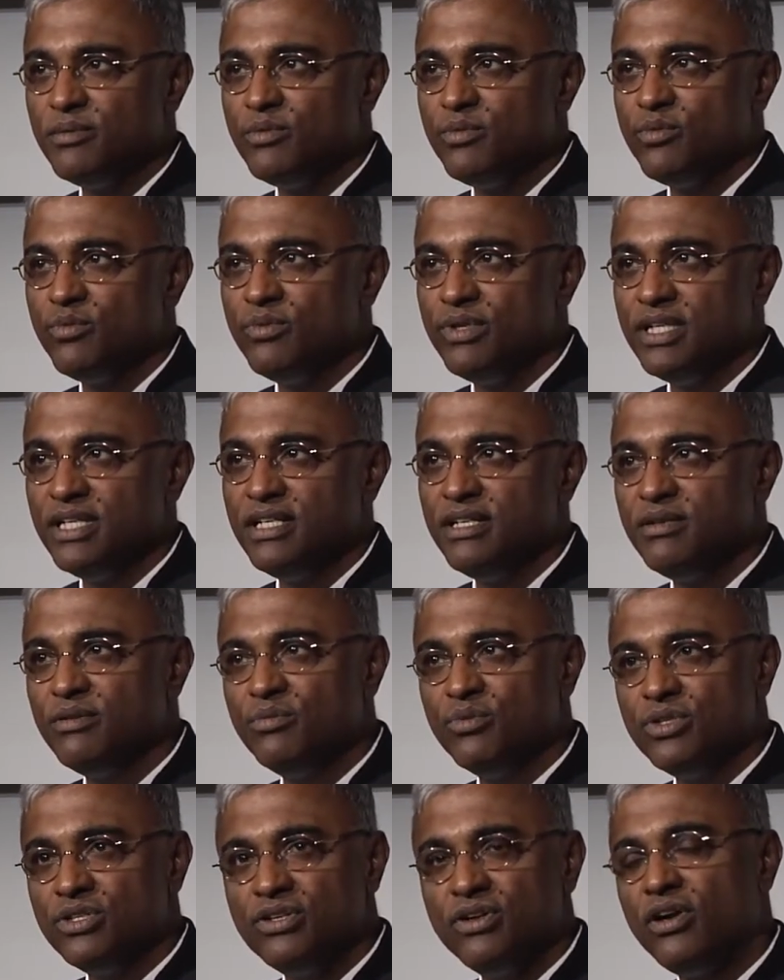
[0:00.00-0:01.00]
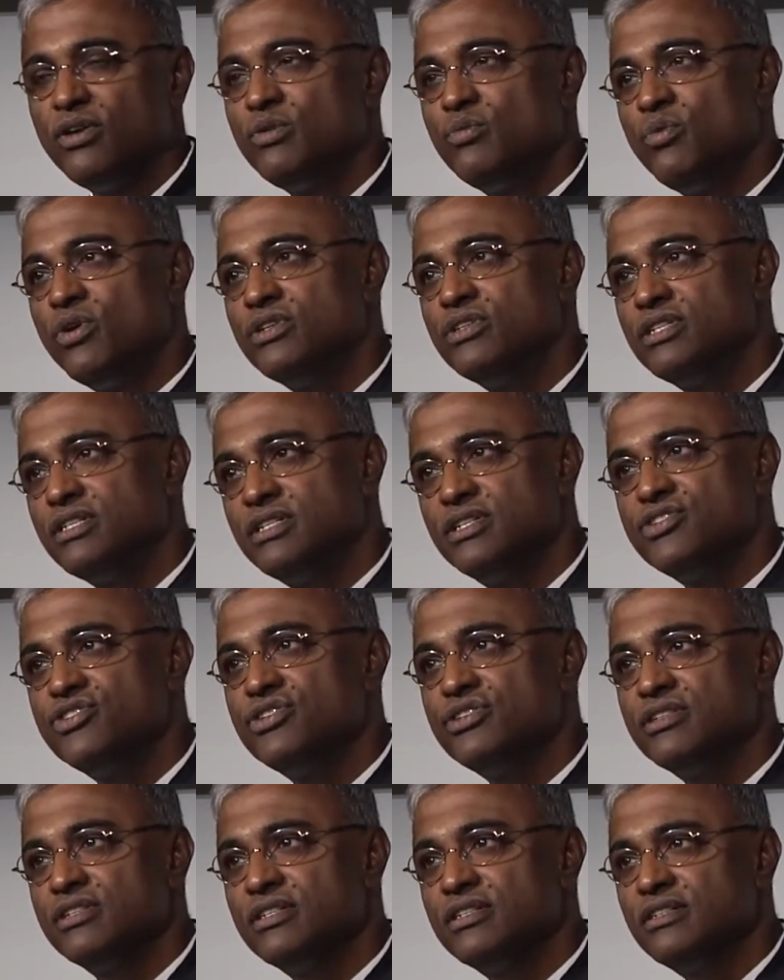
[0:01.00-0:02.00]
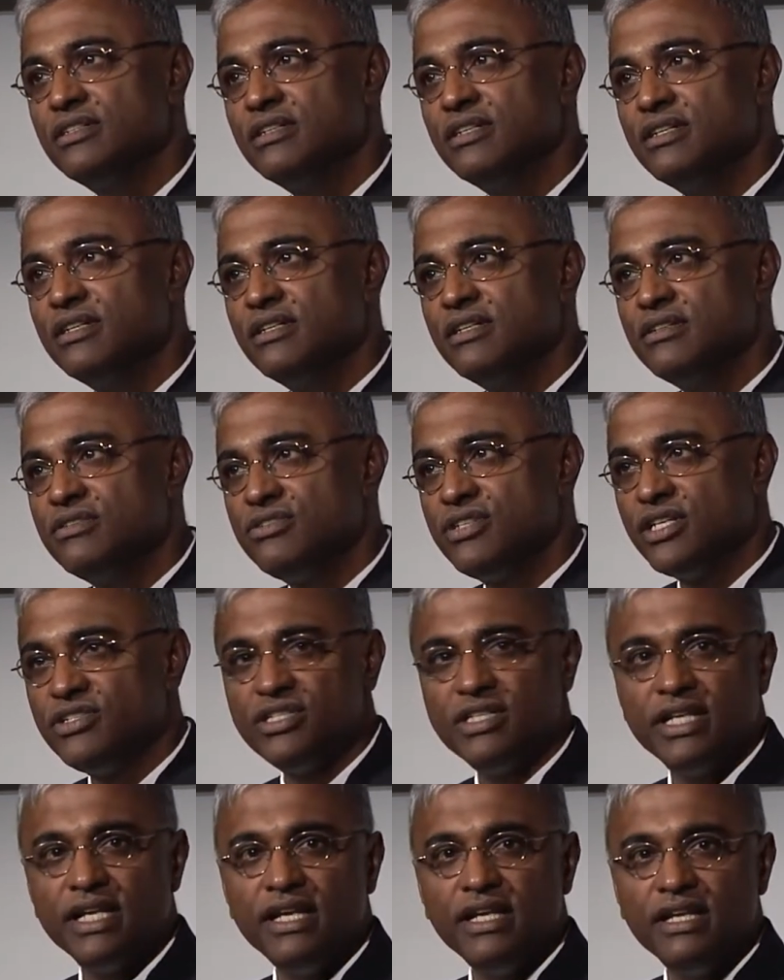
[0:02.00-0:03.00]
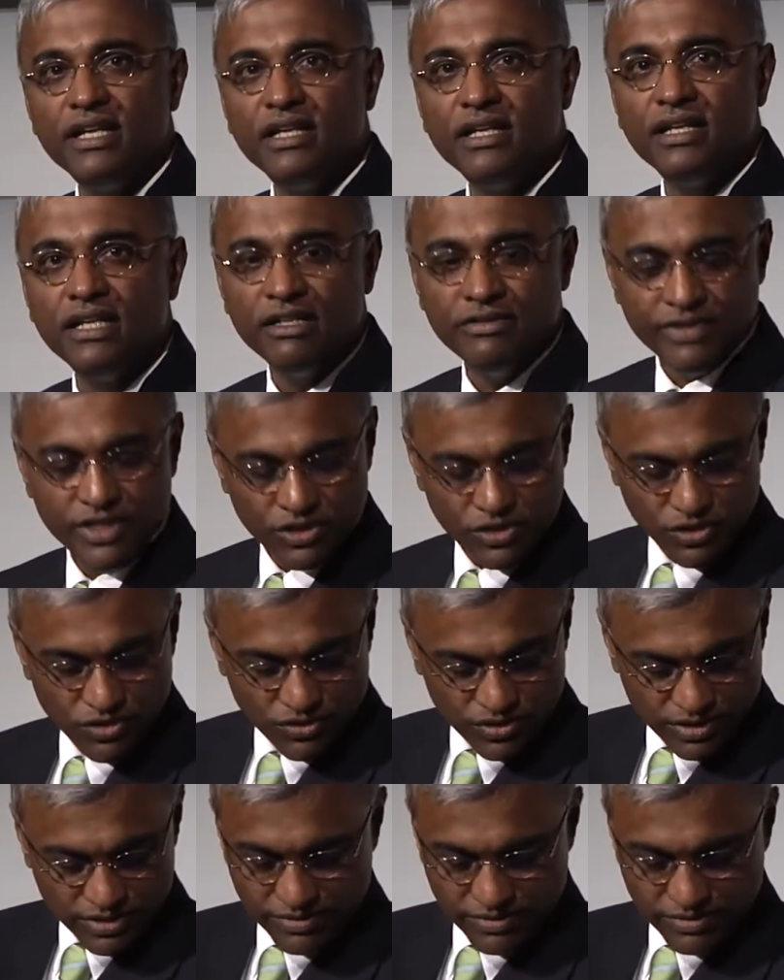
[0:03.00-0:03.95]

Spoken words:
we would not want to consider such a living donor.